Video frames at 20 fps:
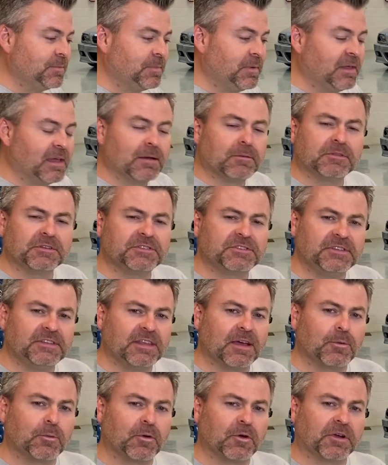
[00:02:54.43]
being able to see
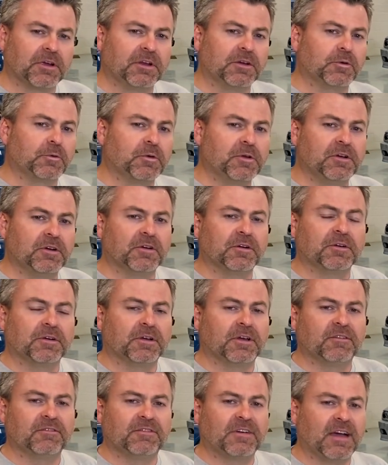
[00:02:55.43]
that work in a
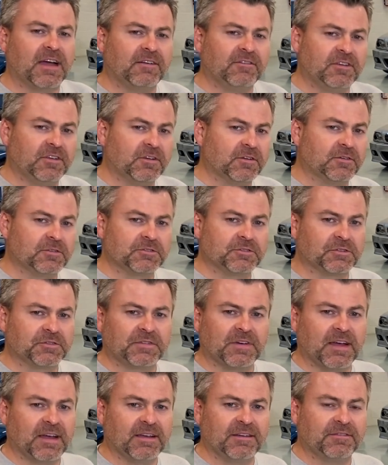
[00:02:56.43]
rear 5 years or
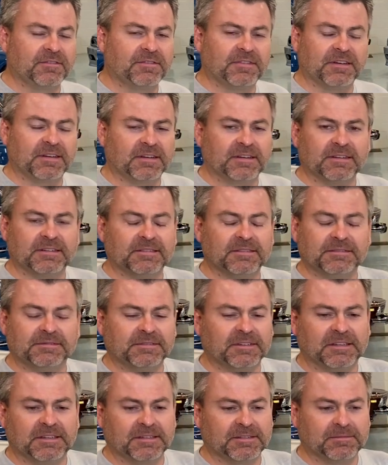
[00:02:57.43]
5
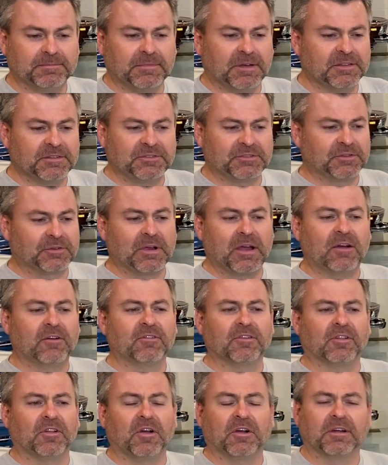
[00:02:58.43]
months or
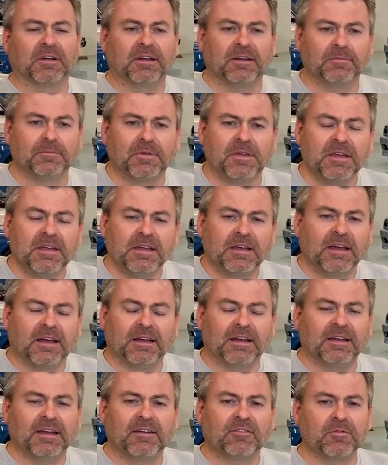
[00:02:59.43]
however long,
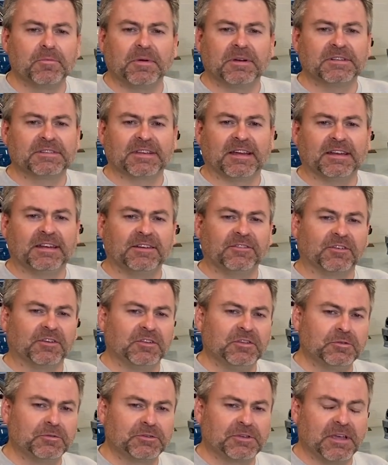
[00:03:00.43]
everybody's got a
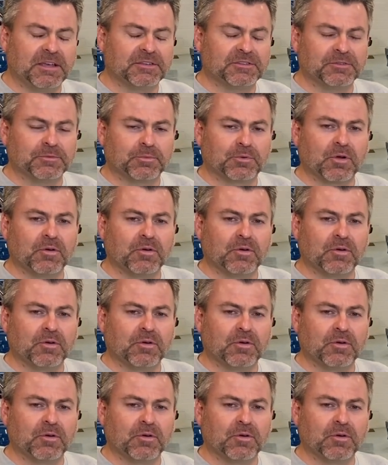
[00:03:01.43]
different use case and